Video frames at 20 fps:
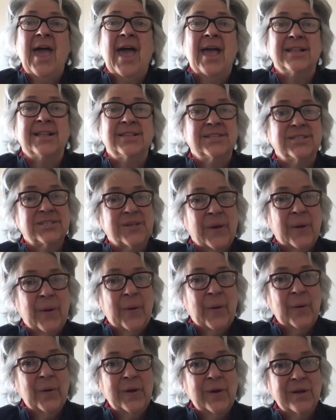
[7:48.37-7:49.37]
And
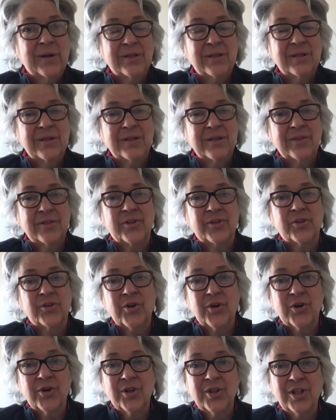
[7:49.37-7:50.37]
so the
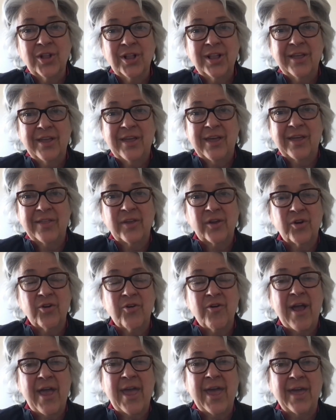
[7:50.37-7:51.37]
turtle and the
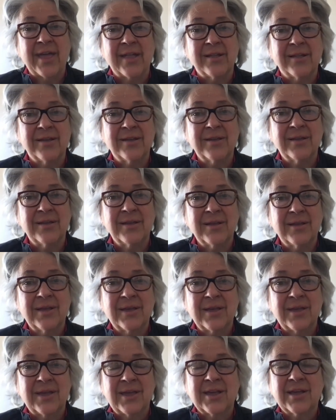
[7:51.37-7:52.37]
crane
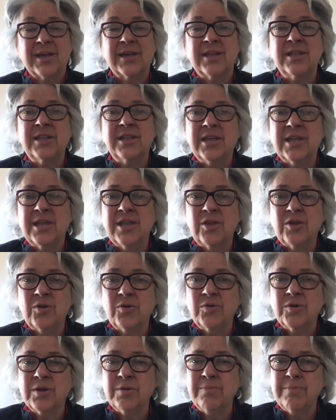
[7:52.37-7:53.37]
continue
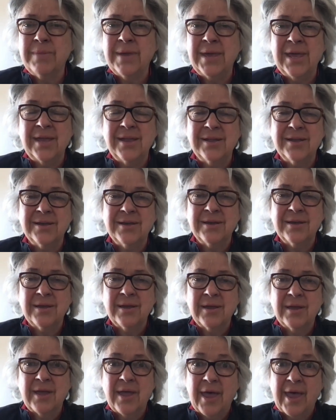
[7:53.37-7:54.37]
to meet
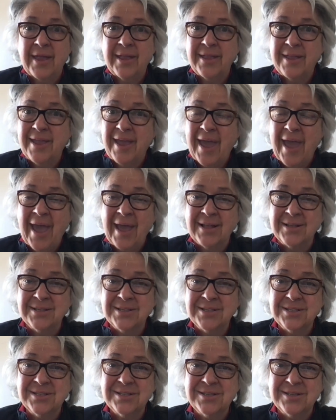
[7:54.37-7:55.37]
and
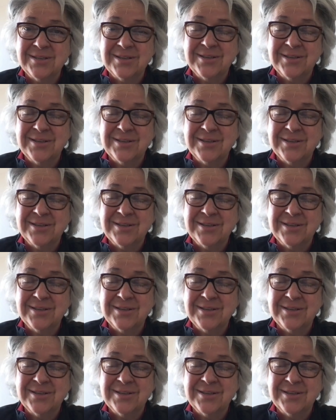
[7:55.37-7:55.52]
dance